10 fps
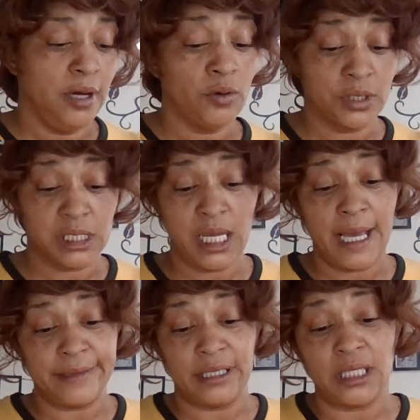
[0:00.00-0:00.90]
on the
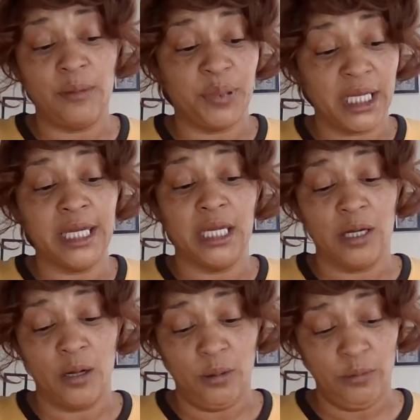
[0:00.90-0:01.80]
side that they
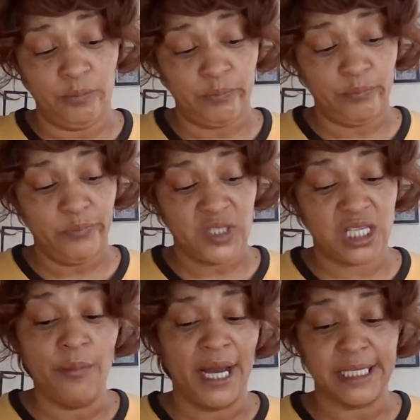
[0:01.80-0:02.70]
playing on.
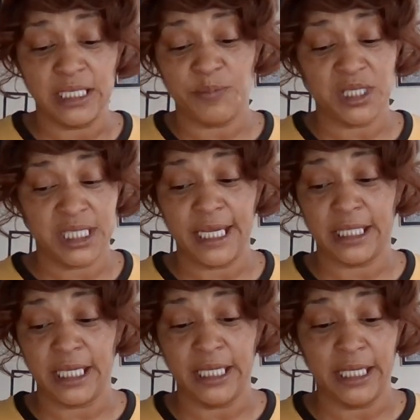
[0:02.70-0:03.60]
Somebody is
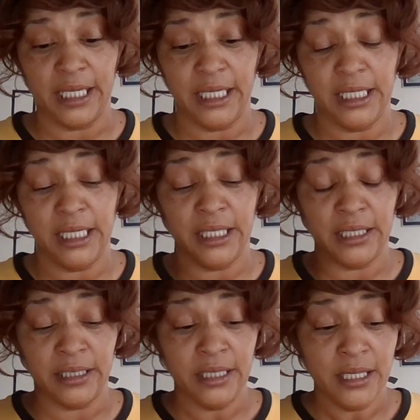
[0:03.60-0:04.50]
protected
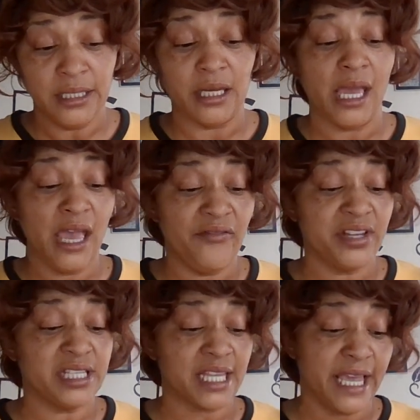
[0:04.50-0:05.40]
in the
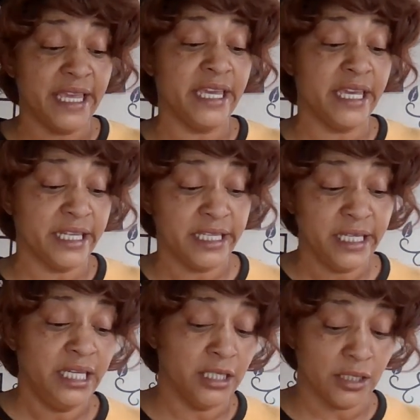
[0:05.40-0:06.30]
heavens and
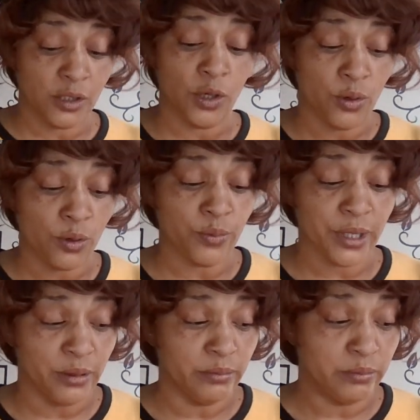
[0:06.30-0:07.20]
in the lower
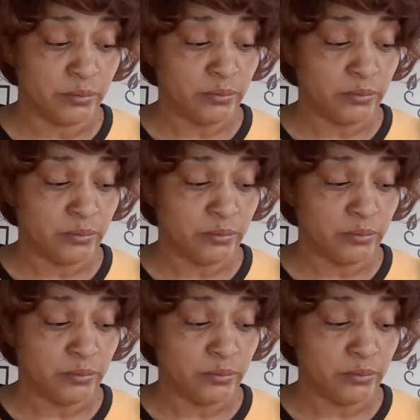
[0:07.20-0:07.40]
realm.